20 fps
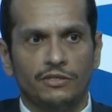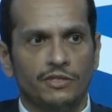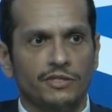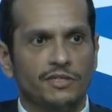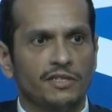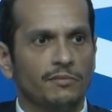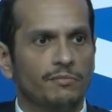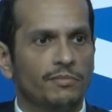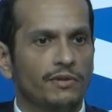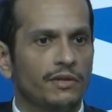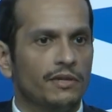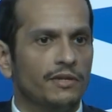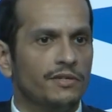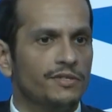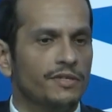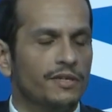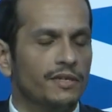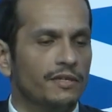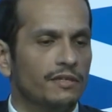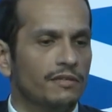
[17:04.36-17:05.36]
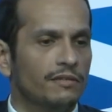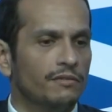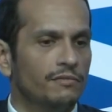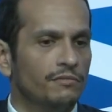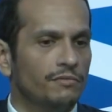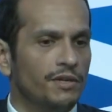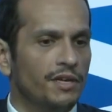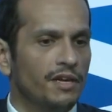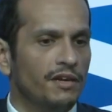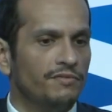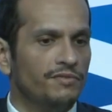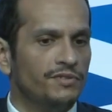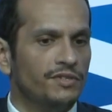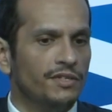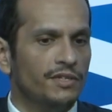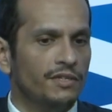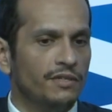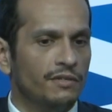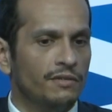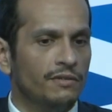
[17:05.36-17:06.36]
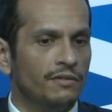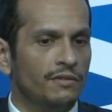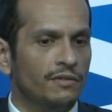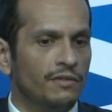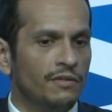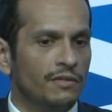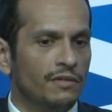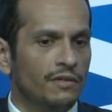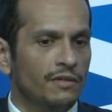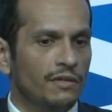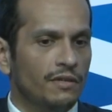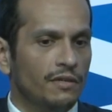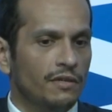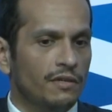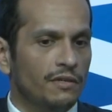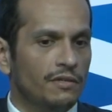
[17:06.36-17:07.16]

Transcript: supplies, and we have seen uh,